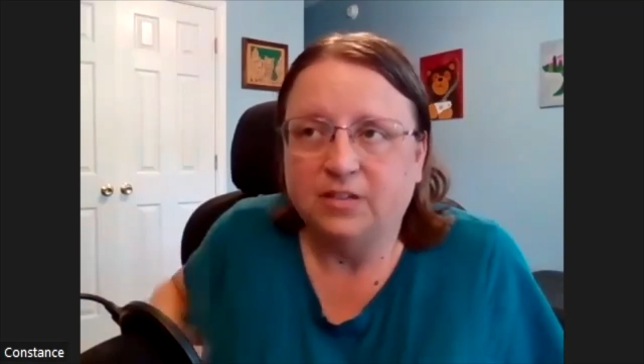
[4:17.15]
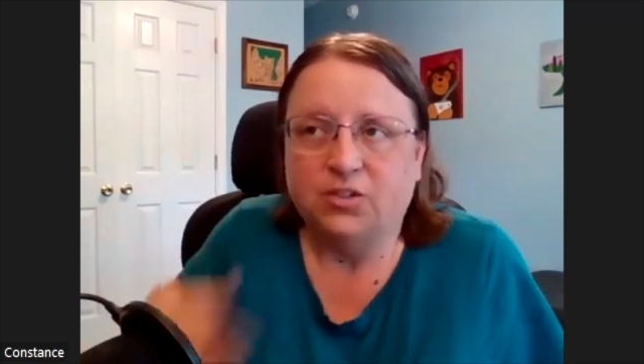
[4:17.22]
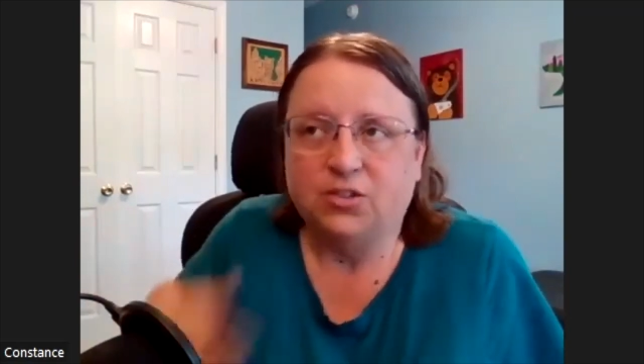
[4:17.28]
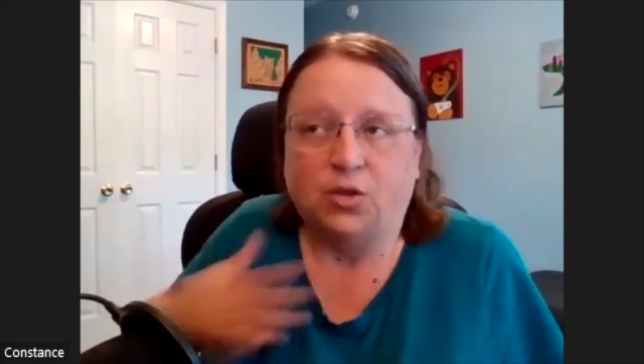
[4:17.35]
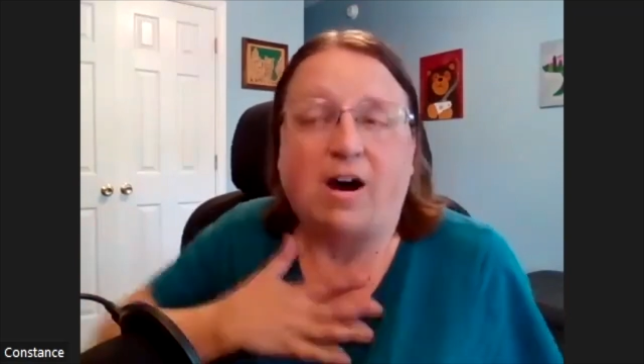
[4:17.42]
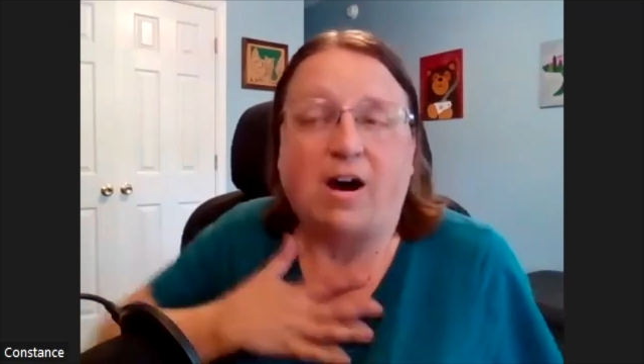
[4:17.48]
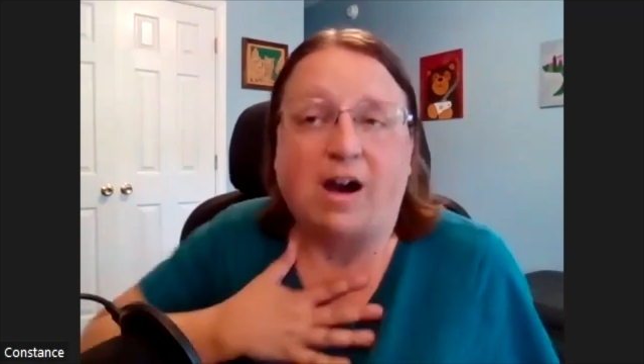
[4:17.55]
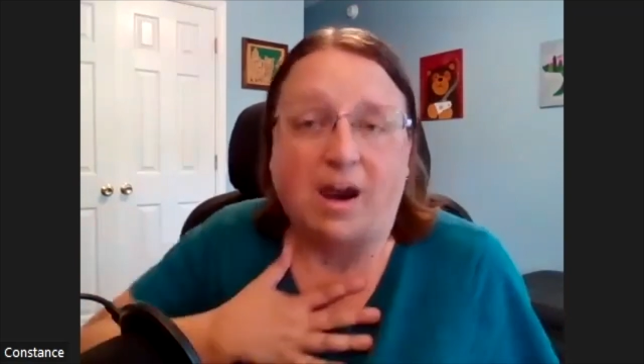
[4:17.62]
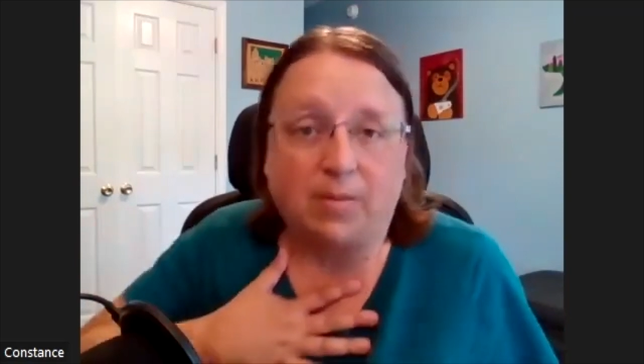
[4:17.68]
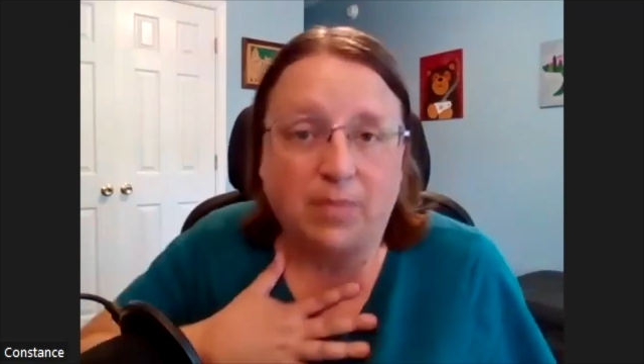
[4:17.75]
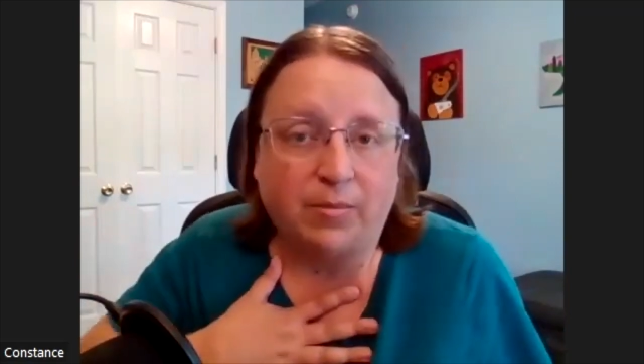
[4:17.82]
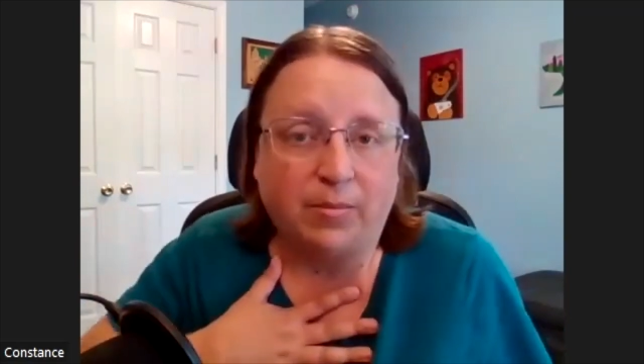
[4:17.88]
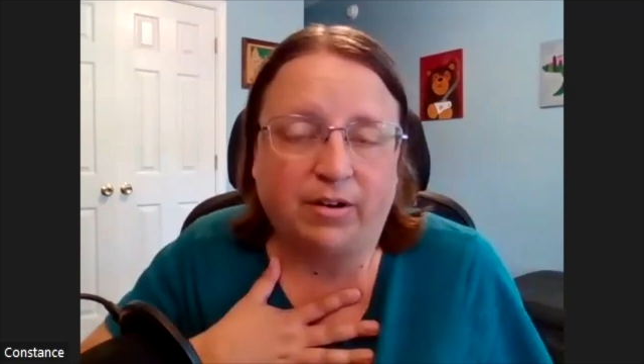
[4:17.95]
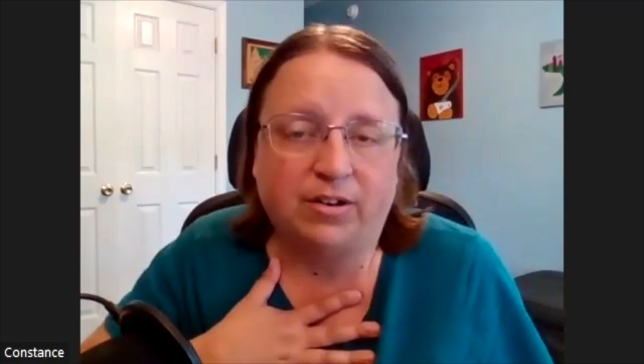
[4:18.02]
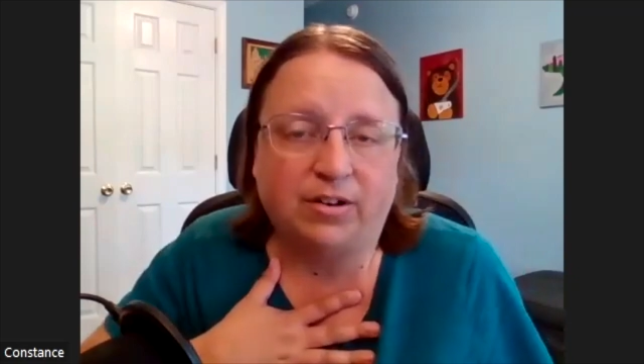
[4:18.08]
So I'm
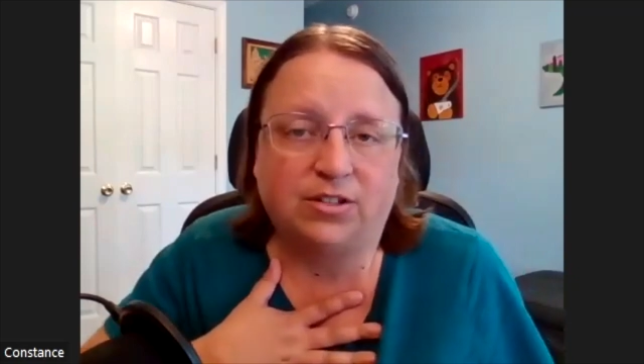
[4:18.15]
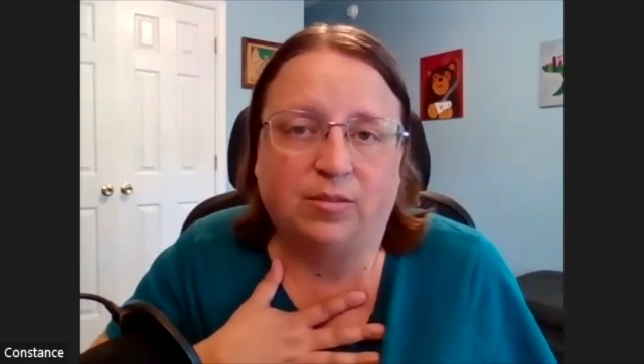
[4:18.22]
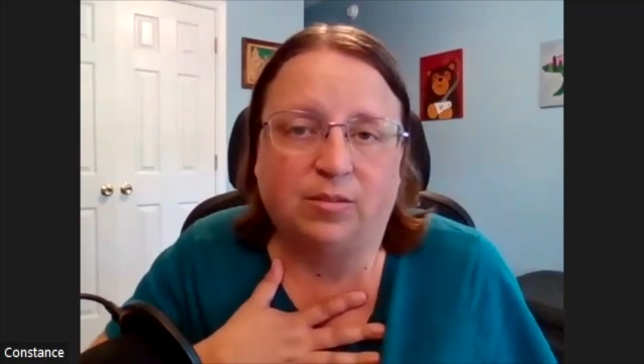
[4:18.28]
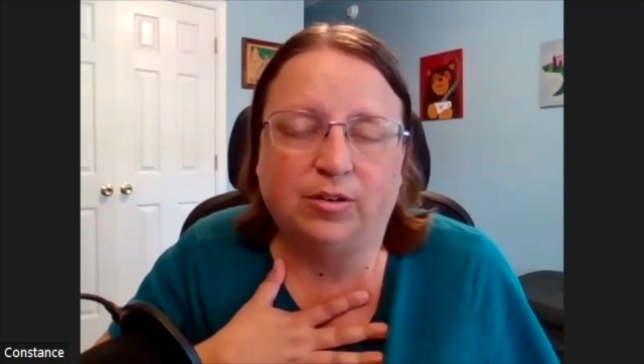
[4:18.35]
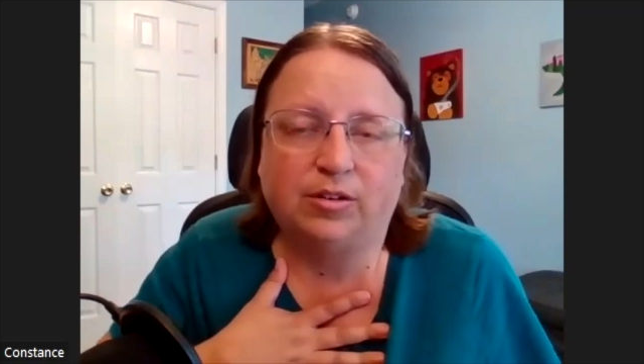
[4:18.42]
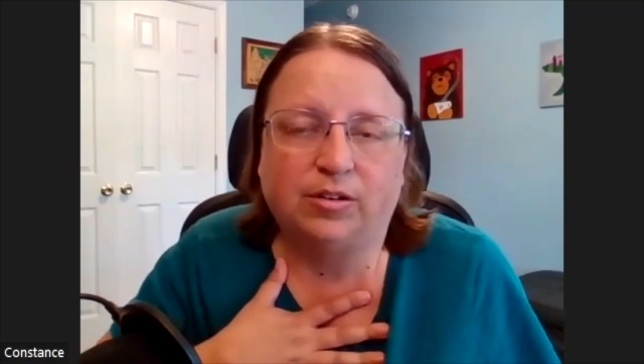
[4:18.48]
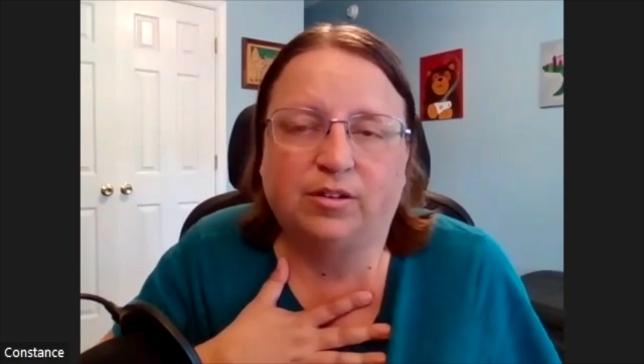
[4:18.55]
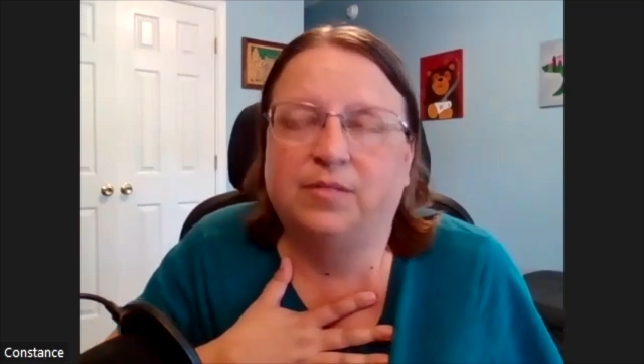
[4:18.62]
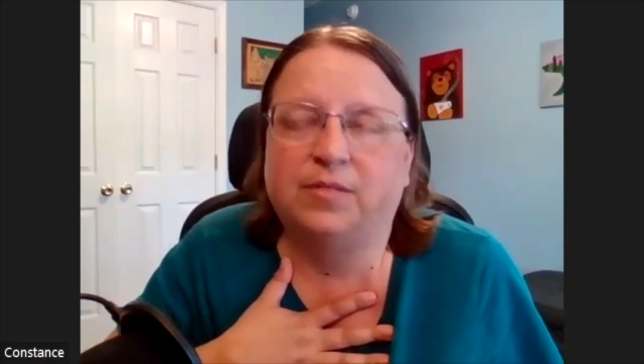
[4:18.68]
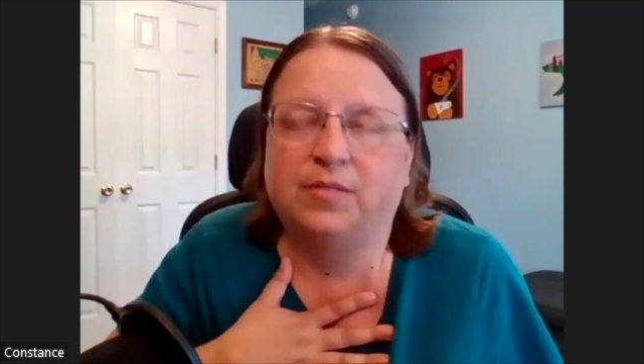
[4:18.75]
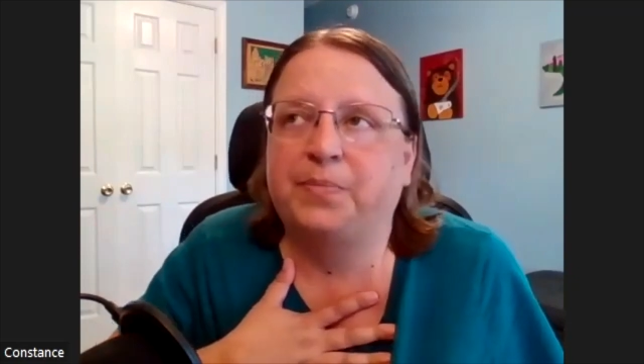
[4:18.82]
not married to the book.